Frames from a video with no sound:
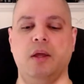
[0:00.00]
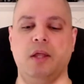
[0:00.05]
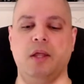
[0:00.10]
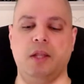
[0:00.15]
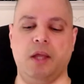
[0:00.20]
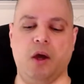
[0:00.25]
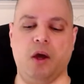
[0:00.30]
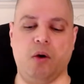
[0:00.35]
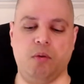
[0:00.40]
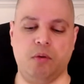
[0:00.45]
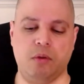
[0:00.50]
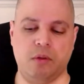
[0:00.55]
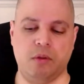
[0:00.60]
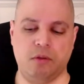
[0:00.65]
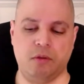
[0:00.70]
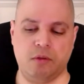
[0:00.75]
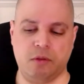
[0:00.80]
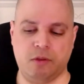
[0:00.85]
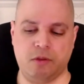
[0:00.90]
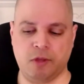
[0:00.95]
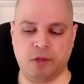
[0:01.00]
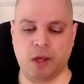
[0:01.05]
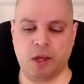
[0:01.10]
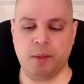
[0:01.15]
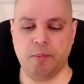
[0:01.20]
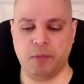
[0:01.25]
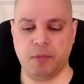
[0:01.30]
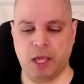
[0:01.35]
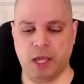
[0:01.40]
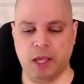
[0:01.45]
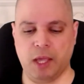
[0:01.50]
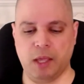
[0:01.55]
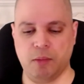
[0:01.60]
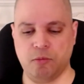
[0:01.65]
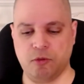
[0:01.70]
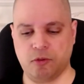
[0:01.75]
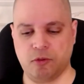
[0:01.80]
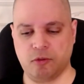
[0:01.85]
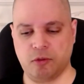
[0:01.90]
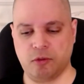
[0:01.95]
Now, some
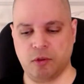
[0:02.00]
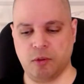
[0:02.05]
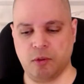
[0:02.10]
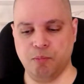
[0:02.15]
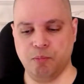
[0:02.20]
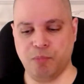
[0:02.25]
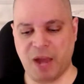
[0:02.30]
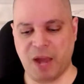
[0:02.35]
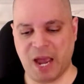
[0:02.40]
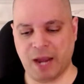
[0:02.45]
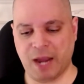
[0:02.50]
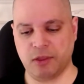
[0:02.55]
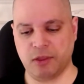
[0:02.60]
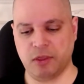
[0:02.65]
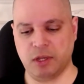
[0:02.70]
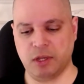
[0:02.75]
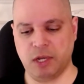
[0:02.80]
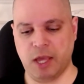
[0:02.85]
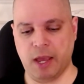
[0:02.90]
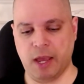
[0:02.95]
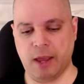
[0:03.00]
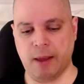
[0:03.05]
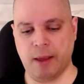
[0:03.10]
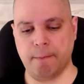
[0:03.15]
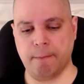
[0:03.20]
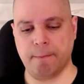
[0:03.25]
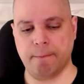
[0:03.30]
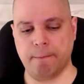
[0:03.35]
games back in the day